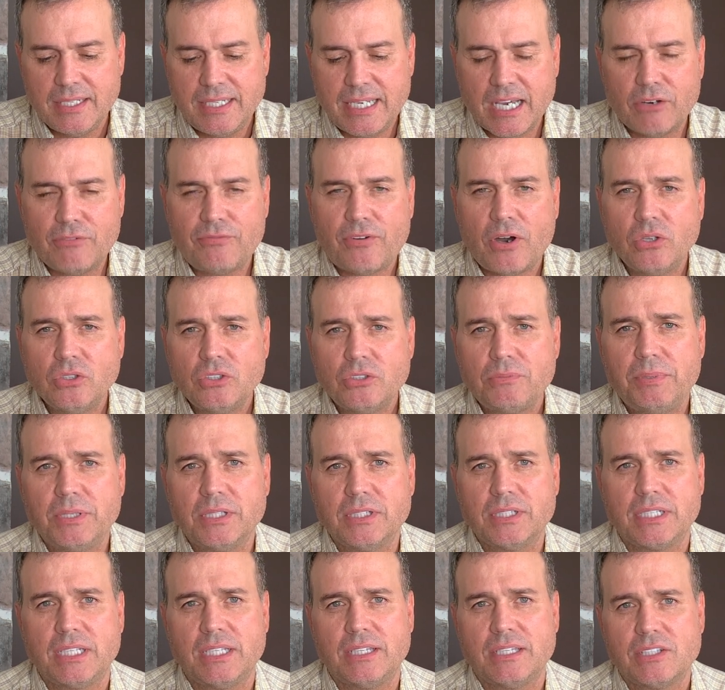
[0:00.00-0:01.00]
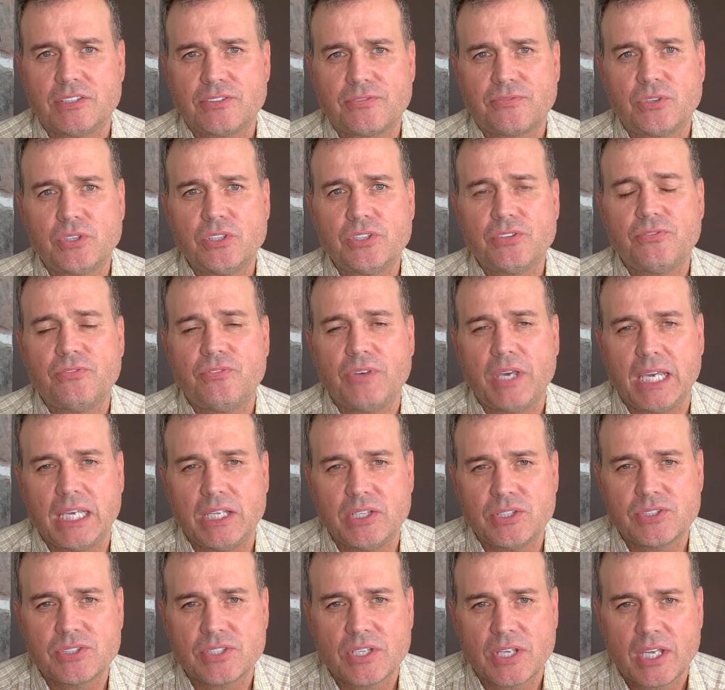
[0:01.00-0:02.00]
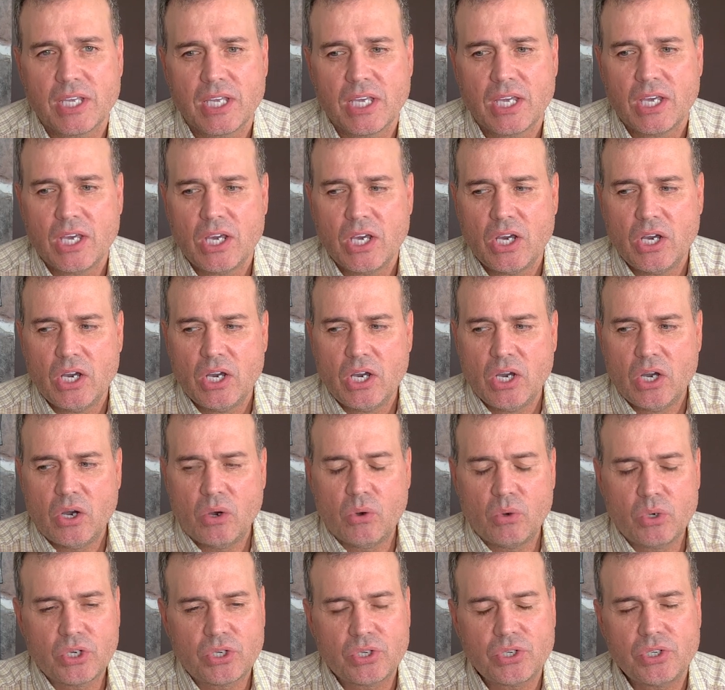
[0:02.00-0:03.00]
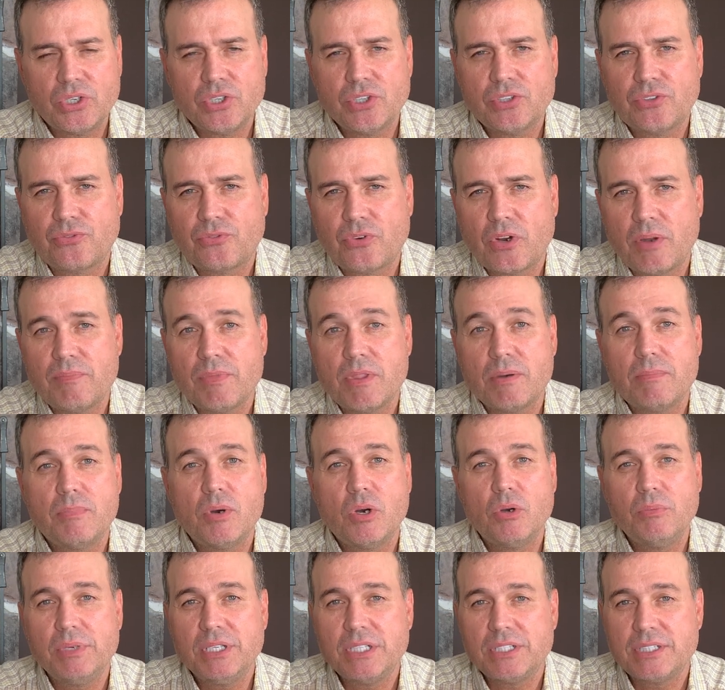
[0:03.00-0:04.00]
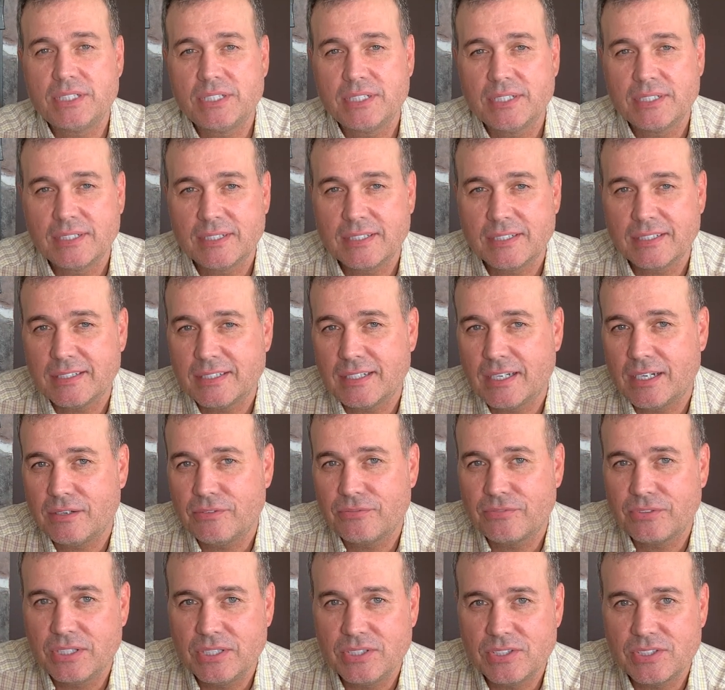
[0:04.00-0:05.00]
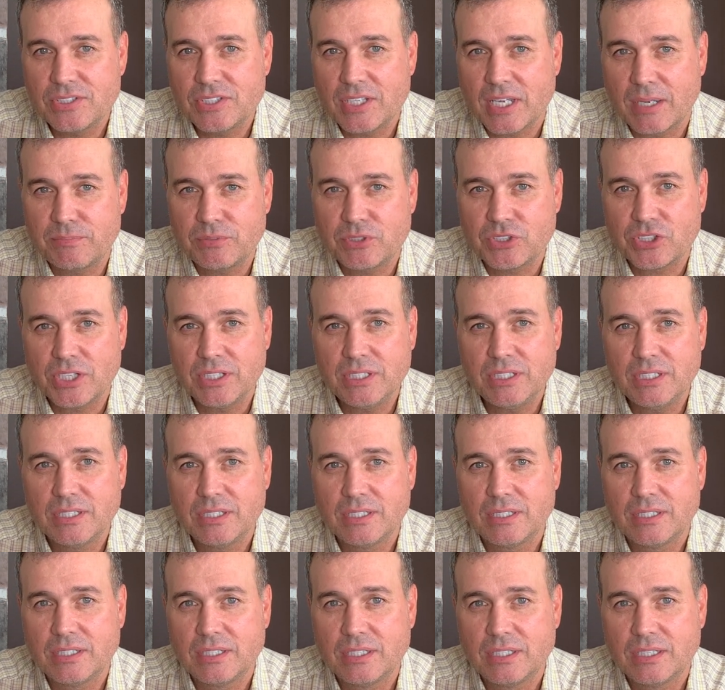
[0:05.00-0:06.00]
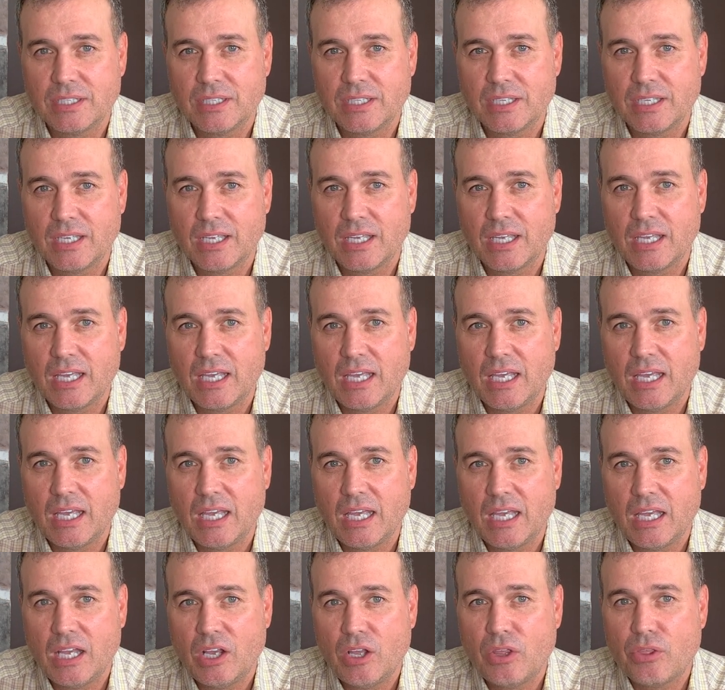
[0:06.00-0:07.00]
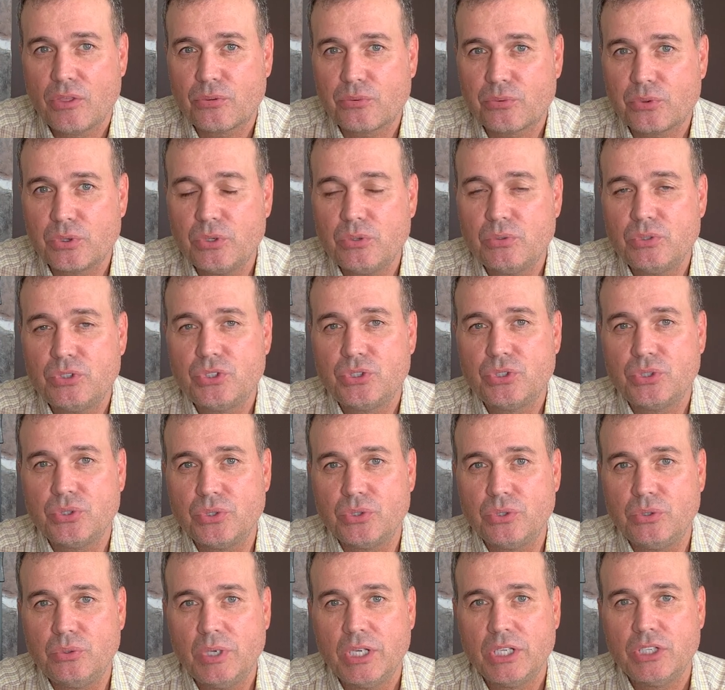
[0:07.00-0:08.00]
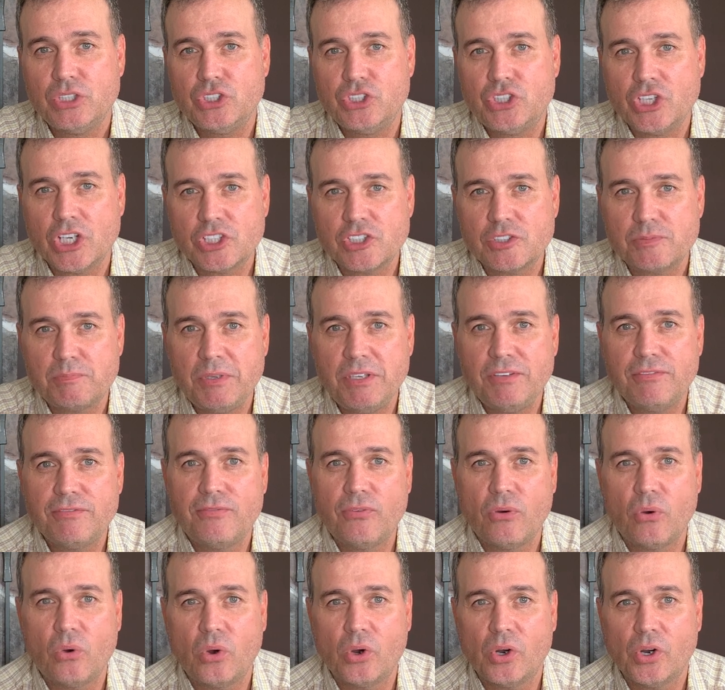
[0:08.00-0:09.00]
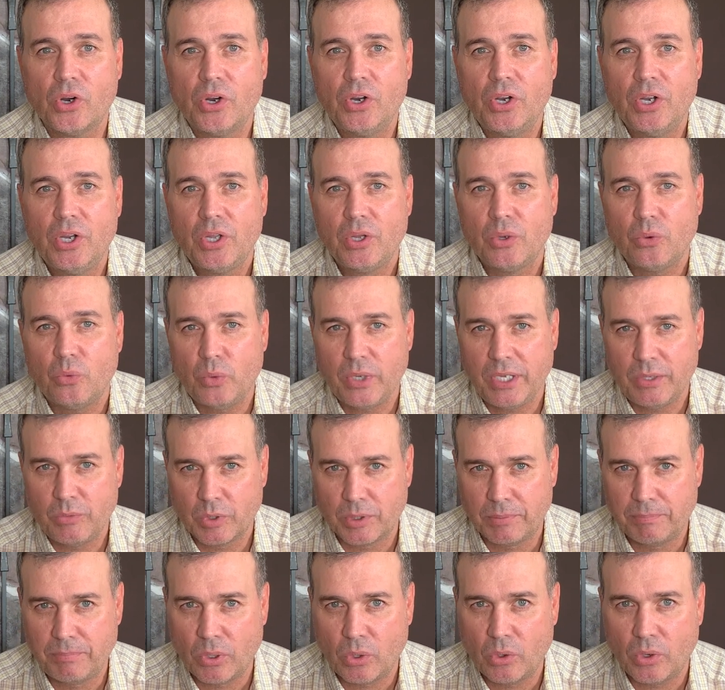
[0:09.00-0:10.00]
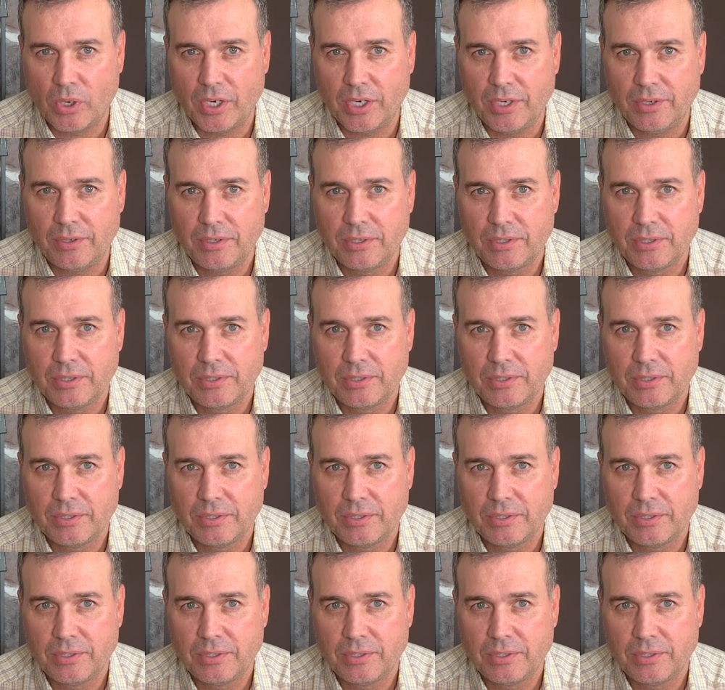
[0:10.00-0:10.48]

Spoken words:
Now, vulnerability, this first phase, occurs from the moment of conception through to just before we were born.